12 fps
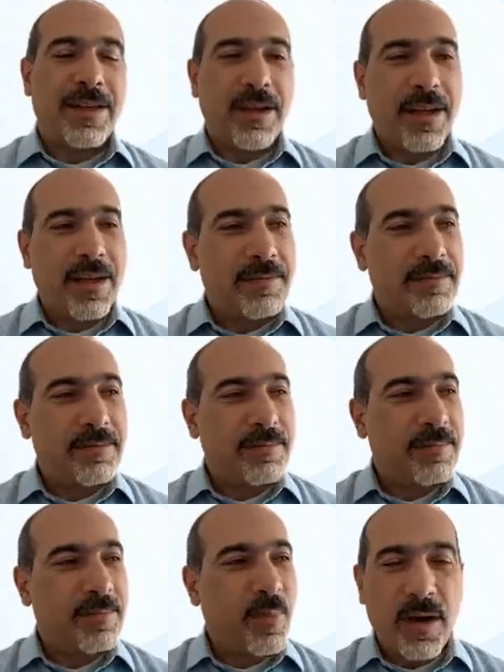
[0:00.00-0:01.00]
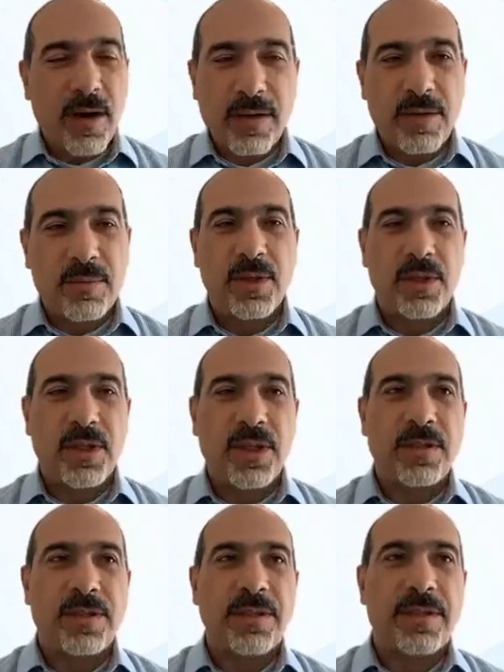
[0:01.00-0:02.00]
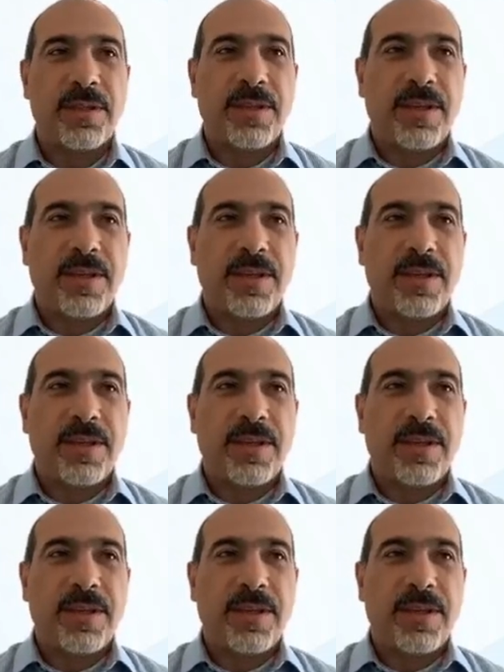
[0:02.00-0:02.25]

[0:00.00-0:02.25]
on partner machines